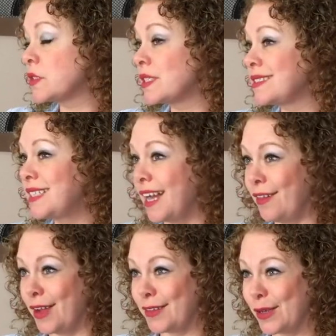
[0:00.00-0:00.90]
this
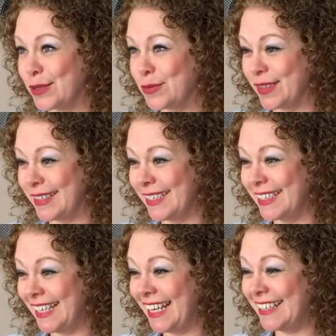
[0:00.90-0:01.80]
dialogue that goes with
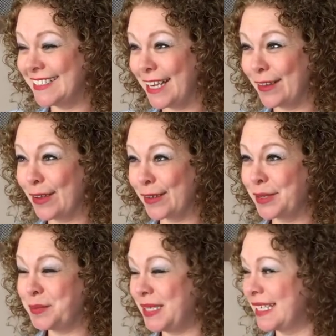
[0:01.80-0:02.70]
it. And the dialogue
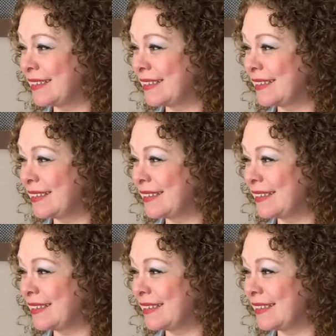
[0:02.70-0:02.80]
could be